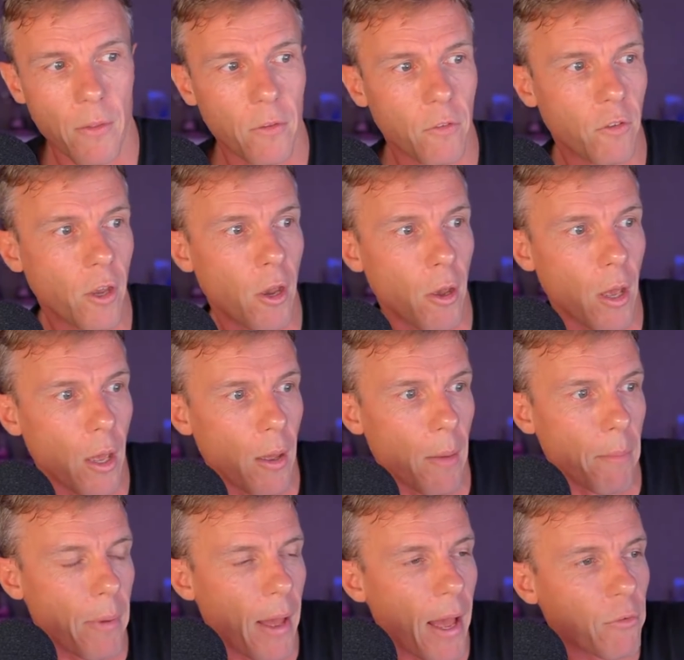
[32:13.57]
So
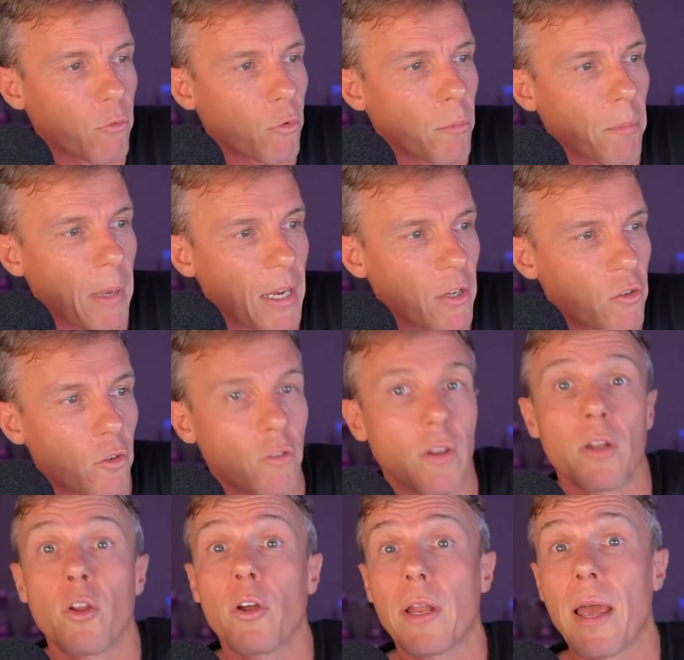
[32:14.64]
password managers are
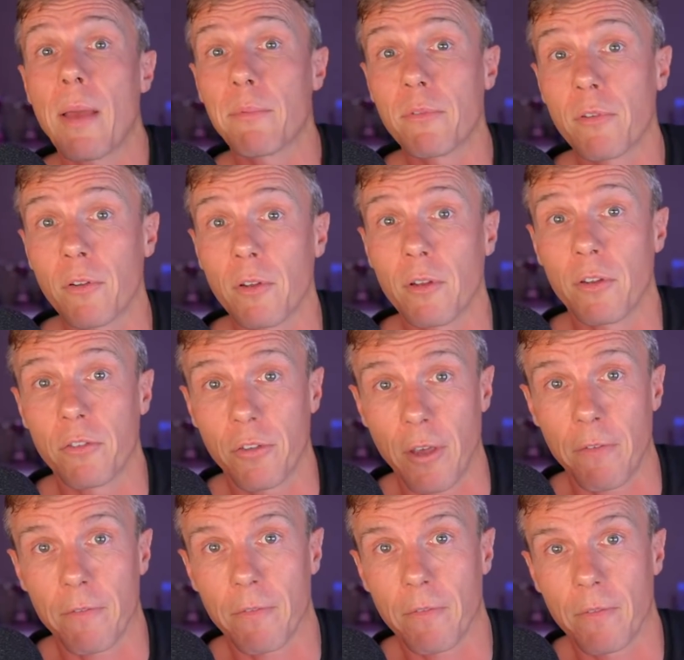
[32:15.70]
not absolutely
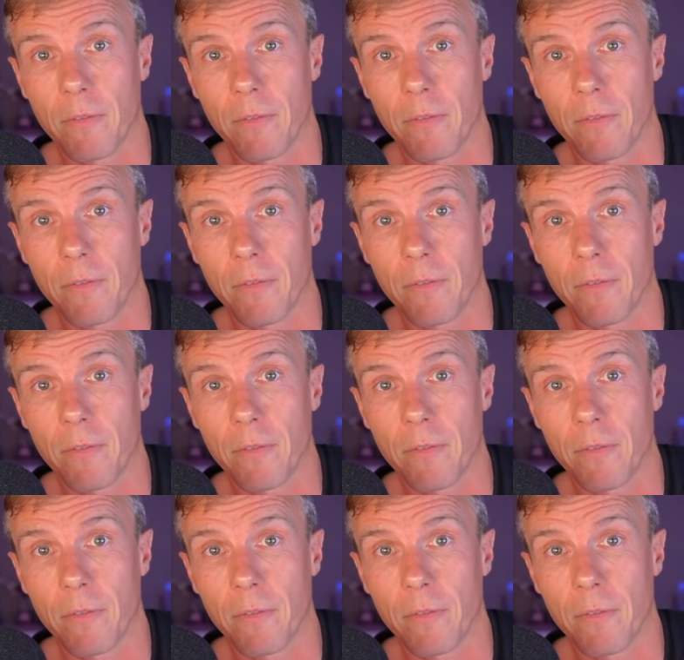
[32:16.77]
safe.